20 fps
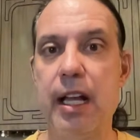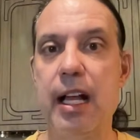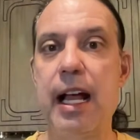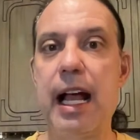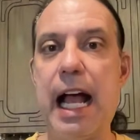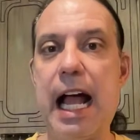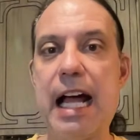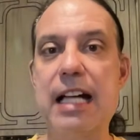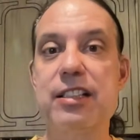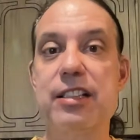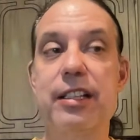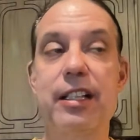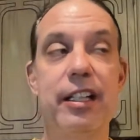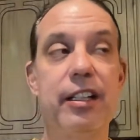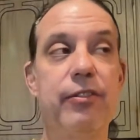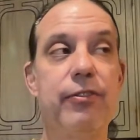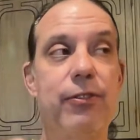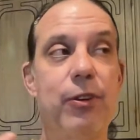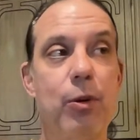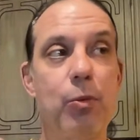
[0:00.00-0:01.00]
asking
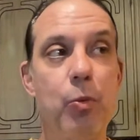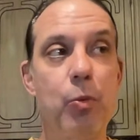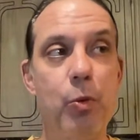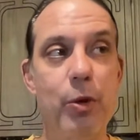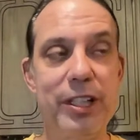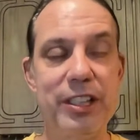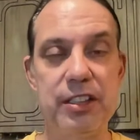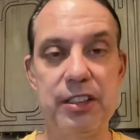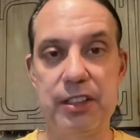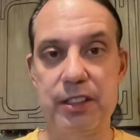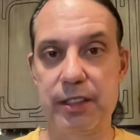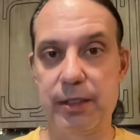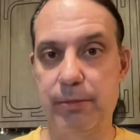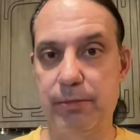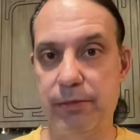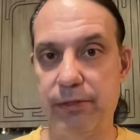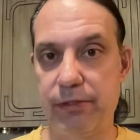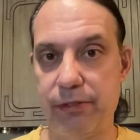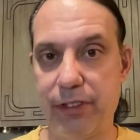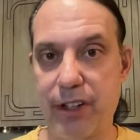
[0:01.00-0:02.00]
for wisdom
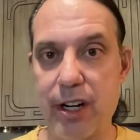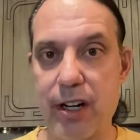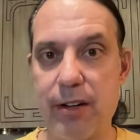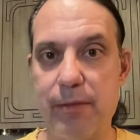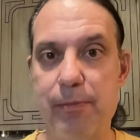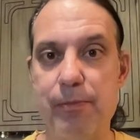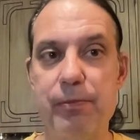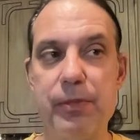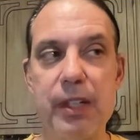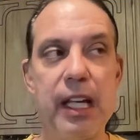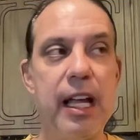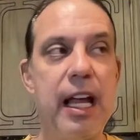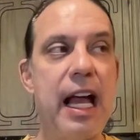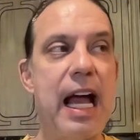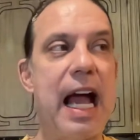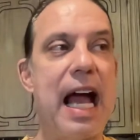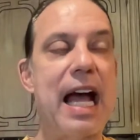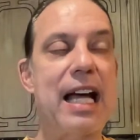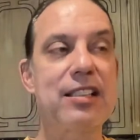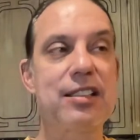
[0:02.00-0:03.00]
from,
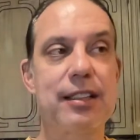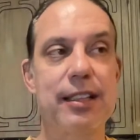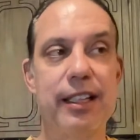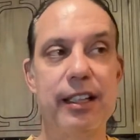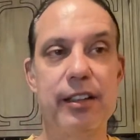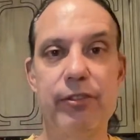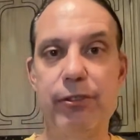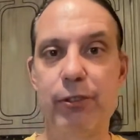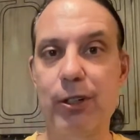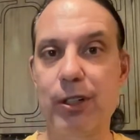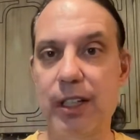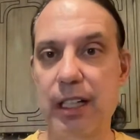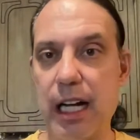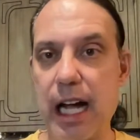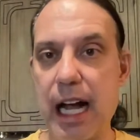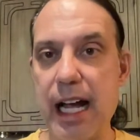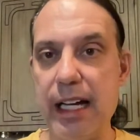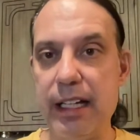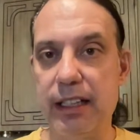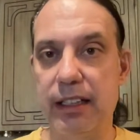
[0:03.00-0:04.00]
asking for
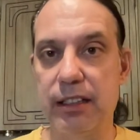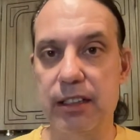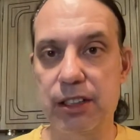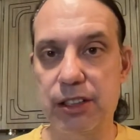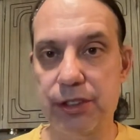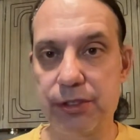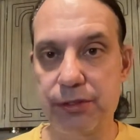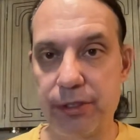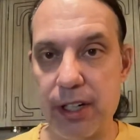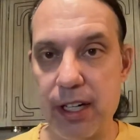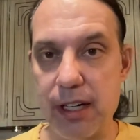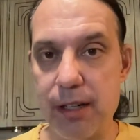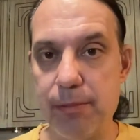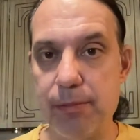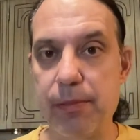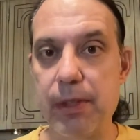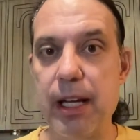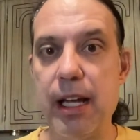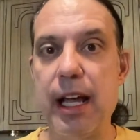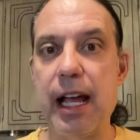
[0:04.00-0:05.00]
guidance from,
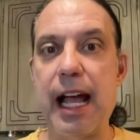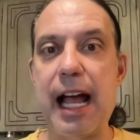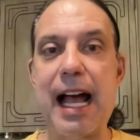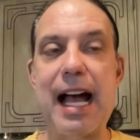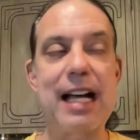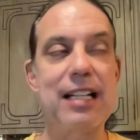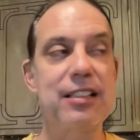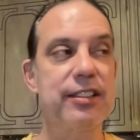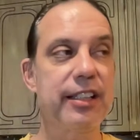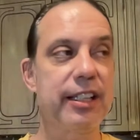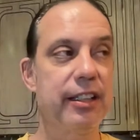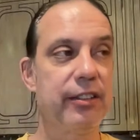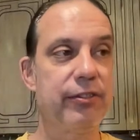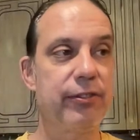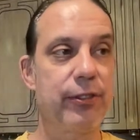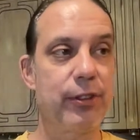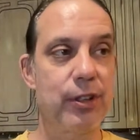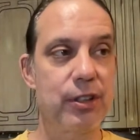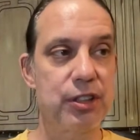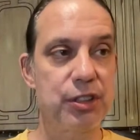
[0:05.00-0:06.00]
asking
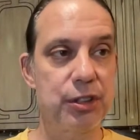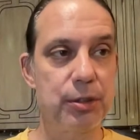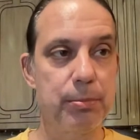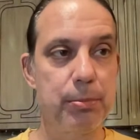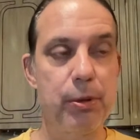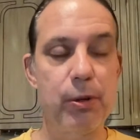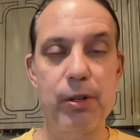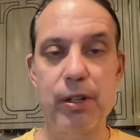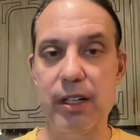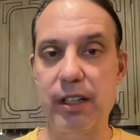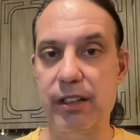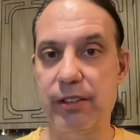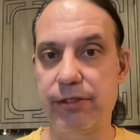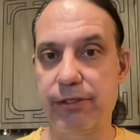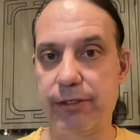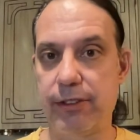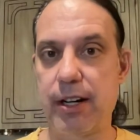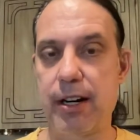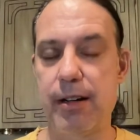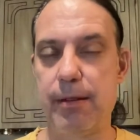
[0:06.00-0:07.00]
for support
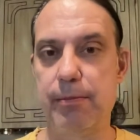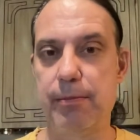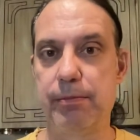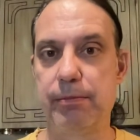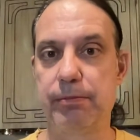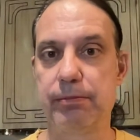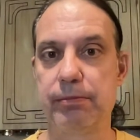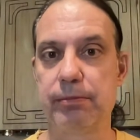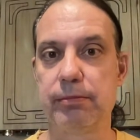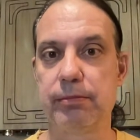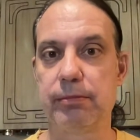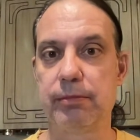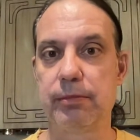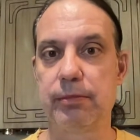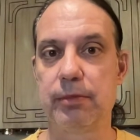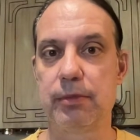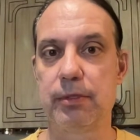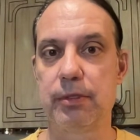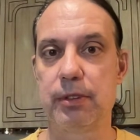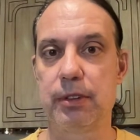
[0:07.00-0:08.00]
from
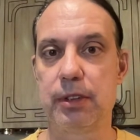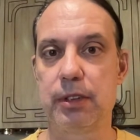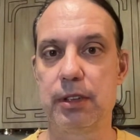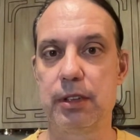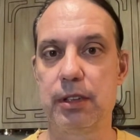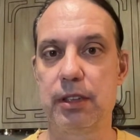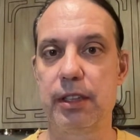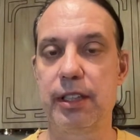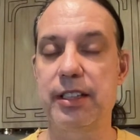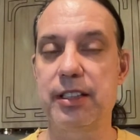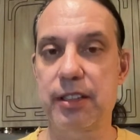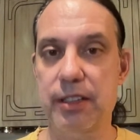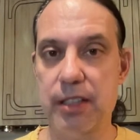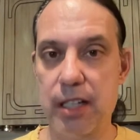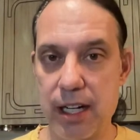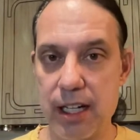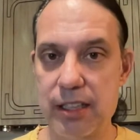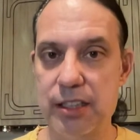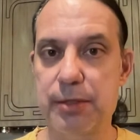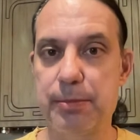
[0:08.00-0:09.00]
this
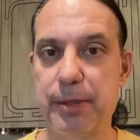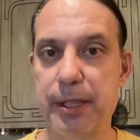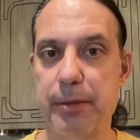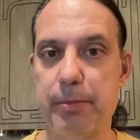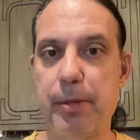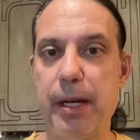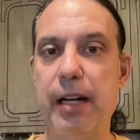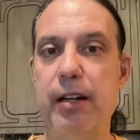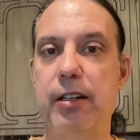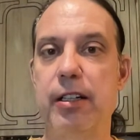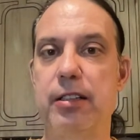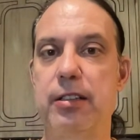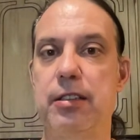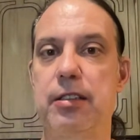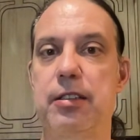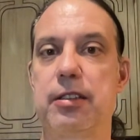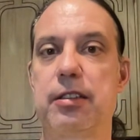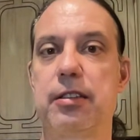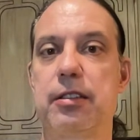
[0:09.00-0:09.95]
cosmic parent,